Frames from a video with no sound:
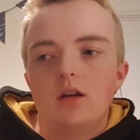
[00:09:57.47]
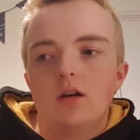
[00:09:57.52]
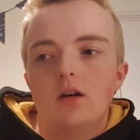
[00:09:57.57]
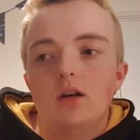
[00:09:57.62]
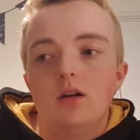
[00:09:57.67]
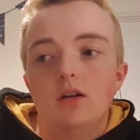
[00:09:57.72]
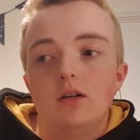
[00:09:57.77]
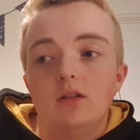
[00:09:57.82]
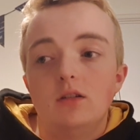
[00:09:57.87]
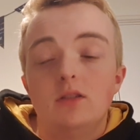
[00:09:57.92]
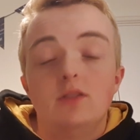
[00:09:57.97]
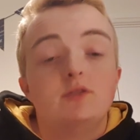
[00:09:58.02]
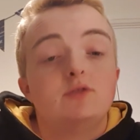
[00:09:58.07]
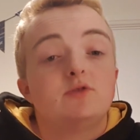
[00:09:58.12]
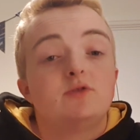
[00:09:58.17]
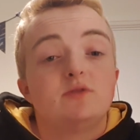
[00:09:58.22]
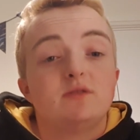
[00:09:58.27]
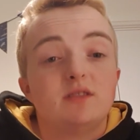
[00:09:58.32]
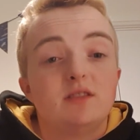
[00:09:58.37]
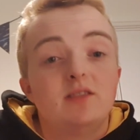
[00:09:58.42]
are
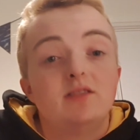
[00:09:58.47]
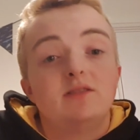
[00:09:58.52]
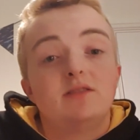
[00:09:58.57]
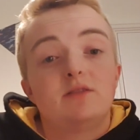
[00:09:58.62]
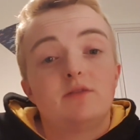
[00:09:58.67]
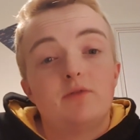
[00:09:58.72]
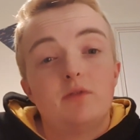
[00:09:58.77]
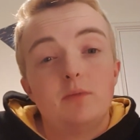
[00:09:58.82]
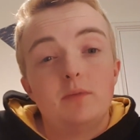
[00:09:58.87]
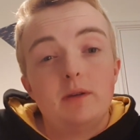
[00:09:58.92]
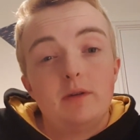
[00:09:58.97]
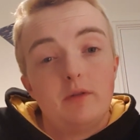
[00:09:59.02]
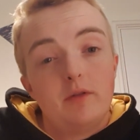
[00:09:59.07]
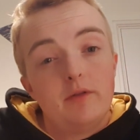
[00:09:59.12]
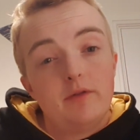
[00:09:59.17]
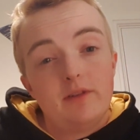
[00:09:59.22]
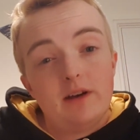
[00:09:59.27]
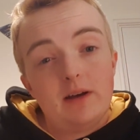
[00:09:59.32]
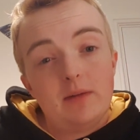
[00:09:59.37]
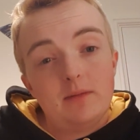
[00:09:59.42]
ostracised from their own
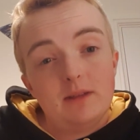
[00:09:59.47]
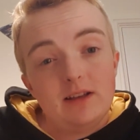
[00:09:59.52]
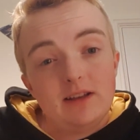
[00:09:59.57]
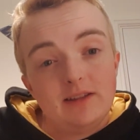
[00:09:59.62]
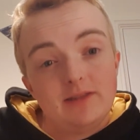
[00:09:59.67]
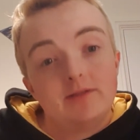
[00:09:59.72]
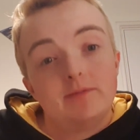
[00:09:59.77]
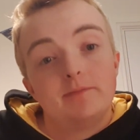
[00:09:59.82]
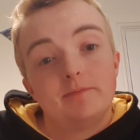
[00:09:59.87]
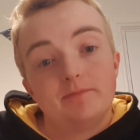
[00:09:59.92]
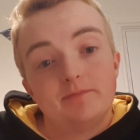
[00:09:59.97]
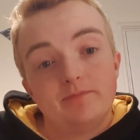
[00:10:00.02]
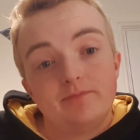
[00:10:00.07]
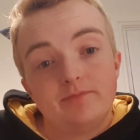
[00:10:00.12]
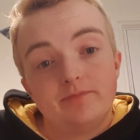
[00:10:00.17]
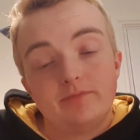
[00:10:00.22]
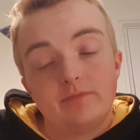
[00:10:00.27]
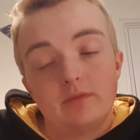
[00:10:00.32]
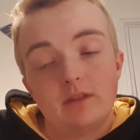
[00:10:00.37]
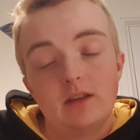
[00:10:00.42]
families.
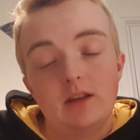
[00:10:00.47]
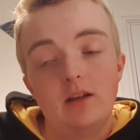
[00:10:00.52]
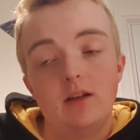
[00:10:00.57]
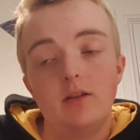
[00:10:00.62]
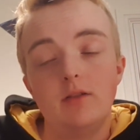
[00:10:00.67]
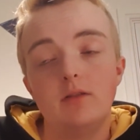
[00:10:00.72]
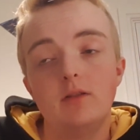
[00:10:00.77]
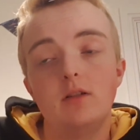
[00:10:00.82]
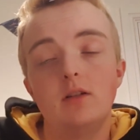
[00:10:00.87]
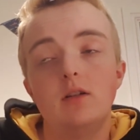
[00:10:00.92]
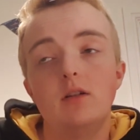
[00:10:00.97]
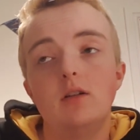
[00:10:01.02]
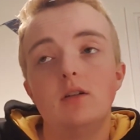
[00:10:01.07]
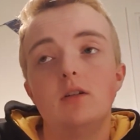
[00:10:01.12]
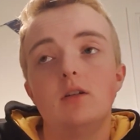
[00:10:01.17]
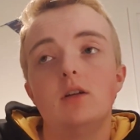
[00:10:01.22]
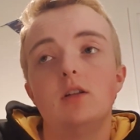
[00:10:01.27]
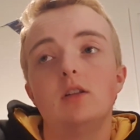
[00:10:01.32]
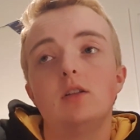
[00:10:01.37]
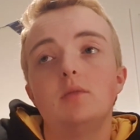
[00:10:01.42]
You know,
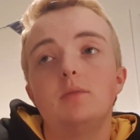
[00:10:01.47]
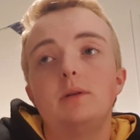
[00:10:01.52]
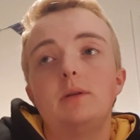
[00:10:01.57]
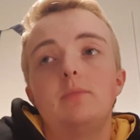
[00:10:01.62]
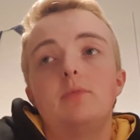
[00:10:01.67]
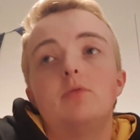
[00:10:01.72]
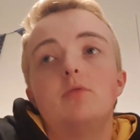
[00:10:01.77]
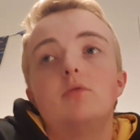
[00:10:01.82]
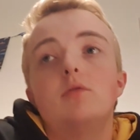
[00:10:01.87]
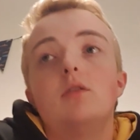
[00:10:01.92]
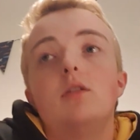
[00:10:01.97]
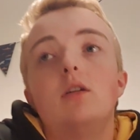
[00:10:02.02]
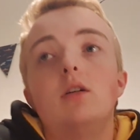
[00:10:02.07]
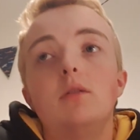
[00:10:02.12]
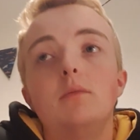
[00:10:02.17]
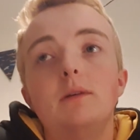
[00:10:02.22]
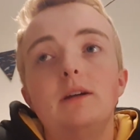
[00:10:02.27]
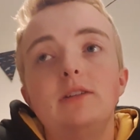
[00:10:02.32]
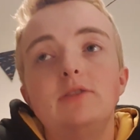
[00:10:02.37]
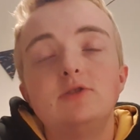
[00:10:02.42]
a lot of people are
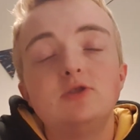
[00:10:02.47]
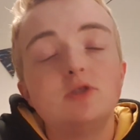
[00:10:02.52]
made